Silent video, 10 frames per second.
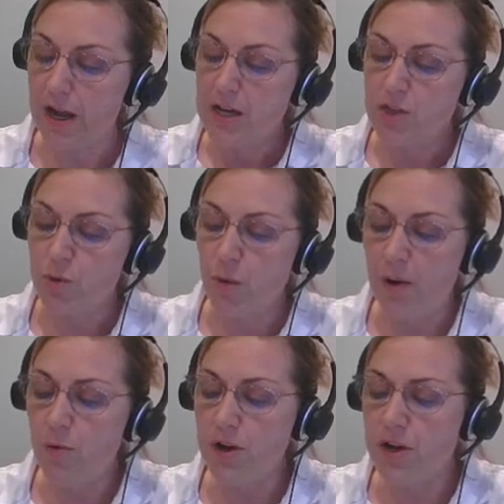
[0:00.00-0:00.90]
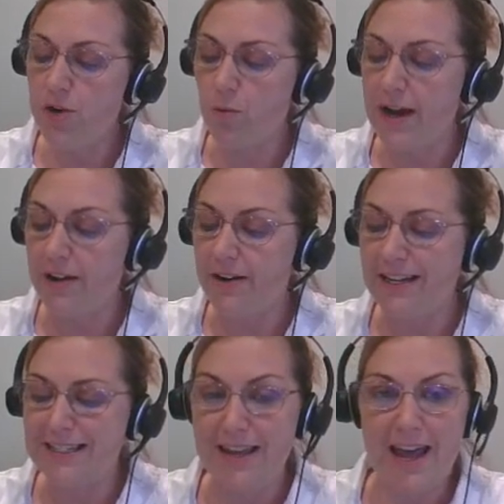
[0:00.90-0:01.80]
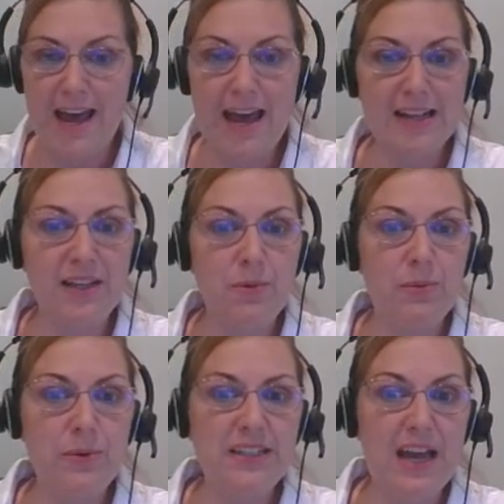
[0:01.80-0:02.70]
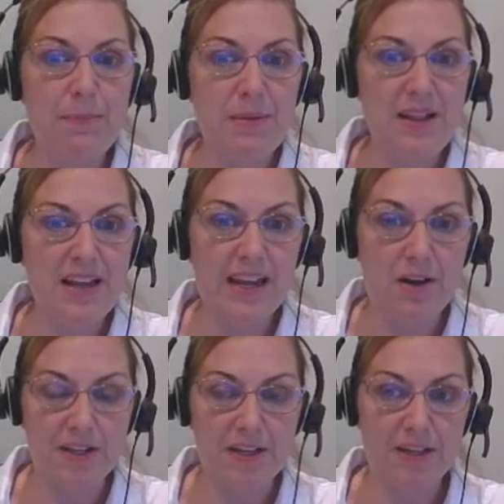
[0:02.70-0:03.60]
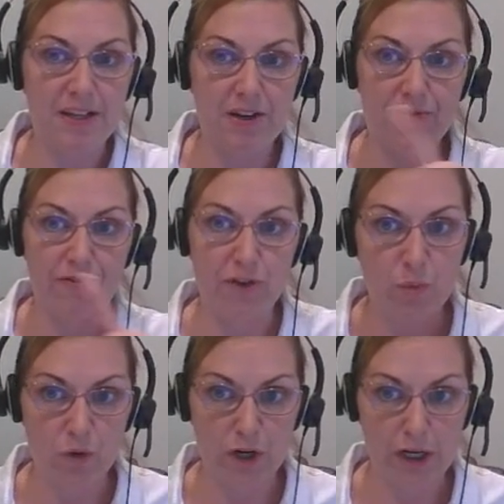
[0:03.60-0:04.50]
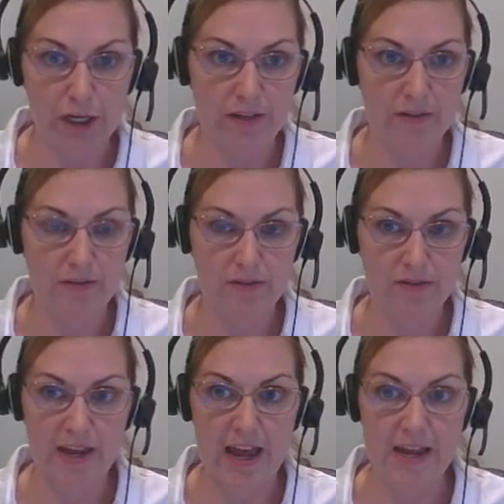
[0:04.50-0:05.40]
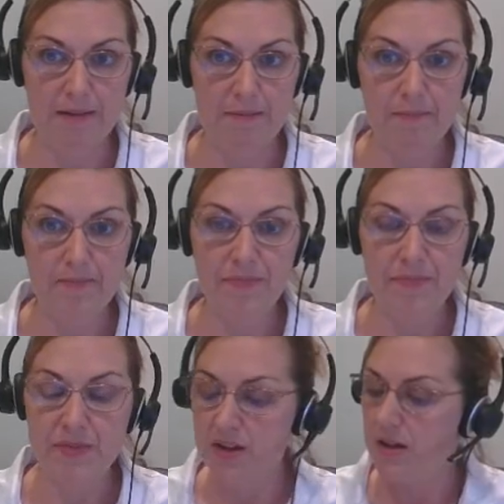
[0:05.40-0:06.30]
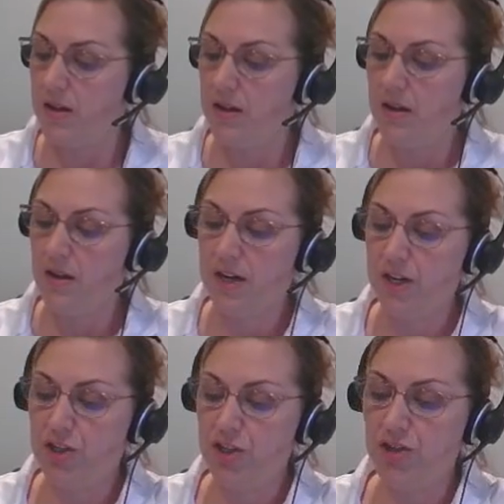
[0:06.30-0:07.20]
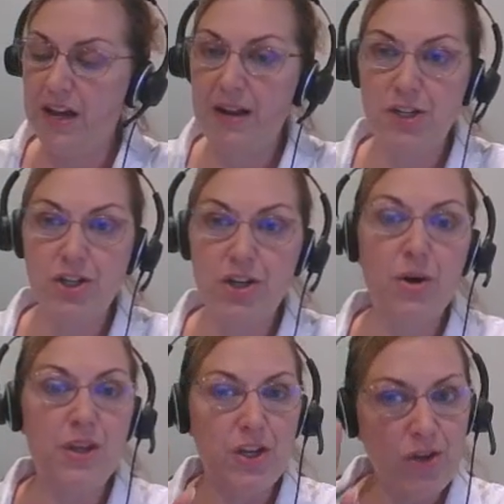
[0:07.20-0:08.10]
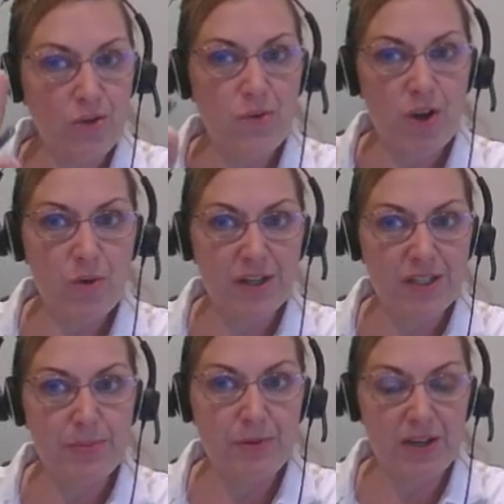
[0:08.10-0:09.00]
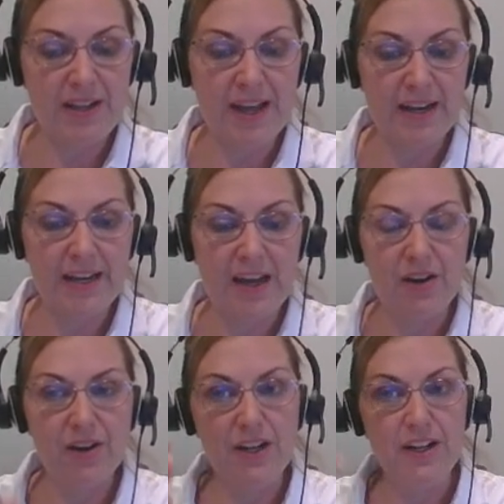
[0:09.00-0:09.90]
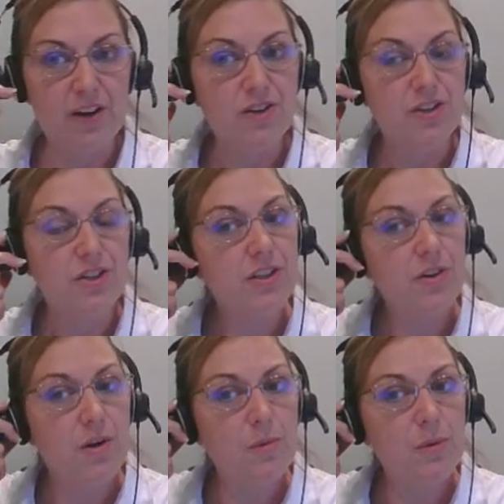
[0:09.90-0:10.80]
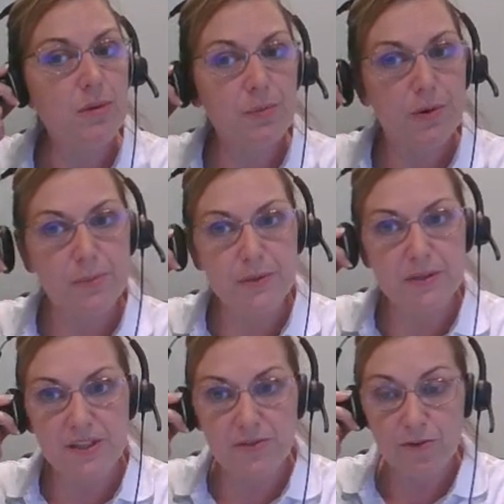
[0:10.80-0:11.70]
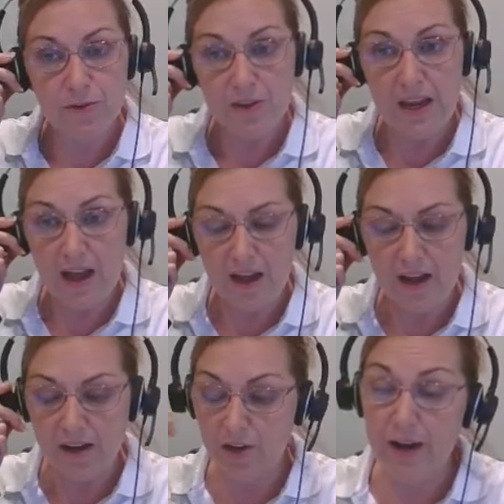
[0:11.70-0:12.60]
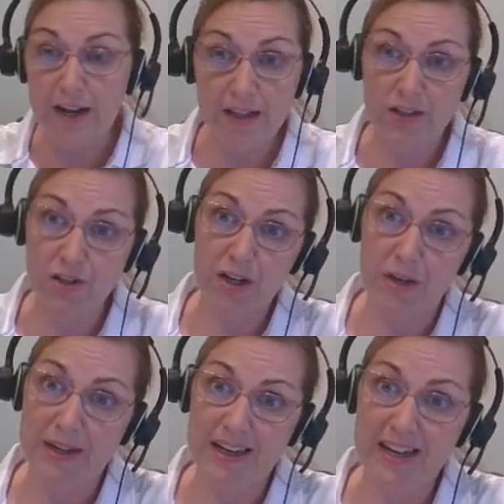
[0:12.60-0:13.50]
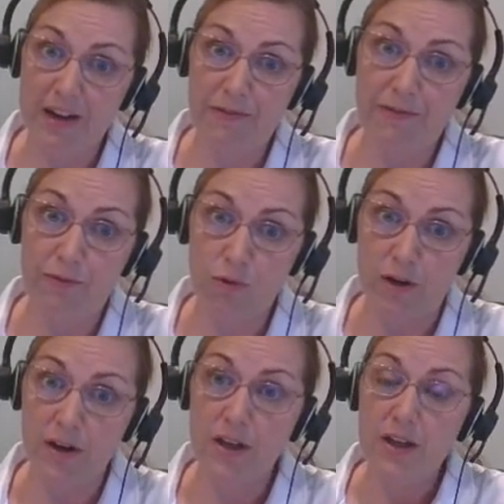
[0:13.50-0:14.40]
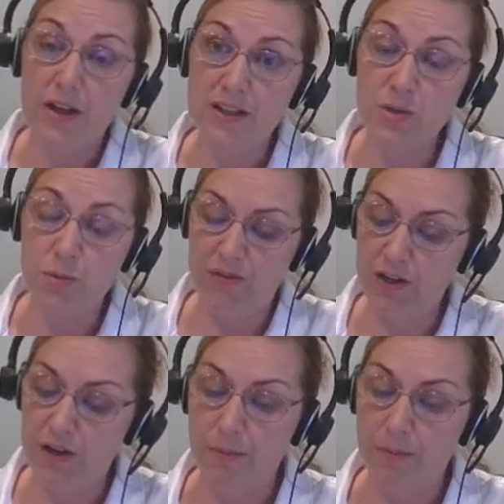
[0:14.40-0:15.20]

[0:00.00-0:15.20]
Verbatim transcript: So I want you to write out exactly what we type in that calculator for your work, okay? Because you've got to show that you know what to put in that calculator just for our review purposes for the uh, credit that you're going to be getting for this review.